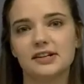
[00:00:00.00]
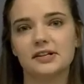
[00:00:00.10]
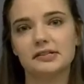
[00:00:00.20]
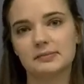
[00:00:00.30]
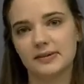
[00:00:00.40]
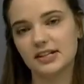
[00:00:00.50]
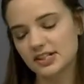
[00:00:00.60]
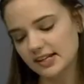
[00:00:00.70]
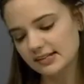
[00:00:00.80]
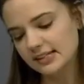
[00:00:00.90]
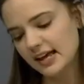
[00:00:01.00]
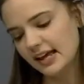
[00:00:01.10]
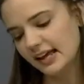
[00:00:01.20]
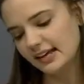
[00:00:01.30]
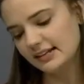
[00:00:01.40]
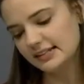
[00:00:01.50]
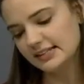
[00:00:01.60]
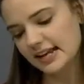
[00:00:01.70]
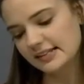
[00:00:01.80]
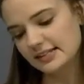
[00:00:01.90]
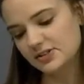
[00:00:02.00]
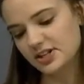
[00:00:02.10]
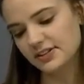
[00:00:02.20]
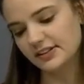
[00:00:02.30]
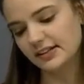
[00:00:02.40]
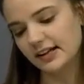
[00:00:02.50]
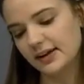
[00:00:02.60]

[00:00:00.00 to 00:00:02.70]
her species and snakes in general.